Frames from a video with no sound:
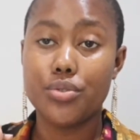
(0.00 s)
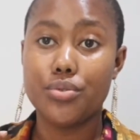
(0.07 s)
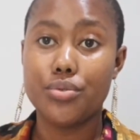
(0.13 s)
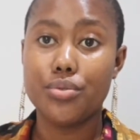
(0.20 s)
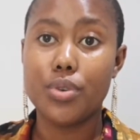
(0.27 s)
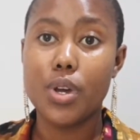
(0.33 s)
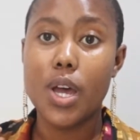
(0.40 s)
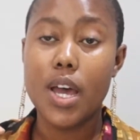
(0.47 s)

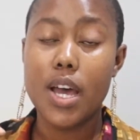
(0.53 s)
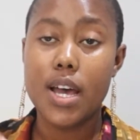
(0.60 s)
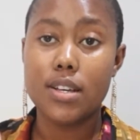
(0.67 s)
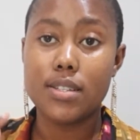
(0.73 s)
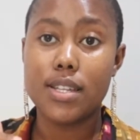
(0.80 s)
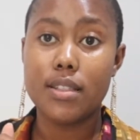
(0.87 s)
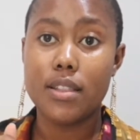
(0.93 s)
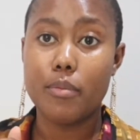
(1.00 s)
to
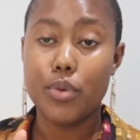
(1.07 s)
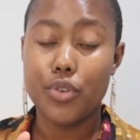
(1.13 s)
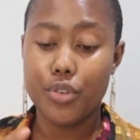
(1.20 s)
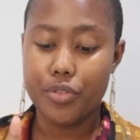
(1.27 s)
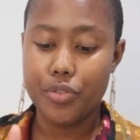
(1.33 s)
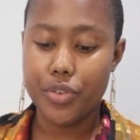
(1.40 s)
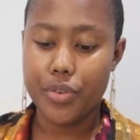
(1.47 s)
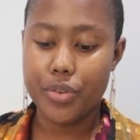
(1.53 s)
send them a
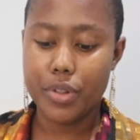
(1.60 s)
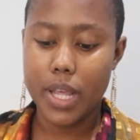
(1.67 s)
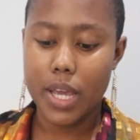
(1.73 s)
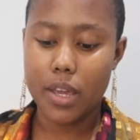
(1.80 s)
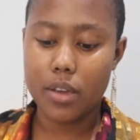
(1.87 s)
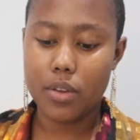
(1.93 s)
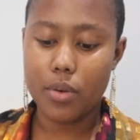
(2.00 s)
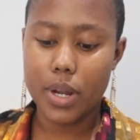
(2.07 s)
referral
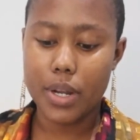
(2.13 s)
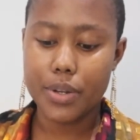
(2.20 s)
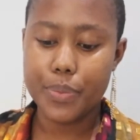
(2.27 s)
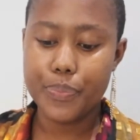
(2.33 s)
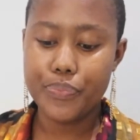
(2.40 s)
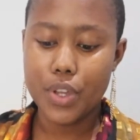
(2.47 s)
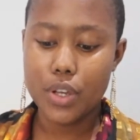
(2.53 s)
link, right?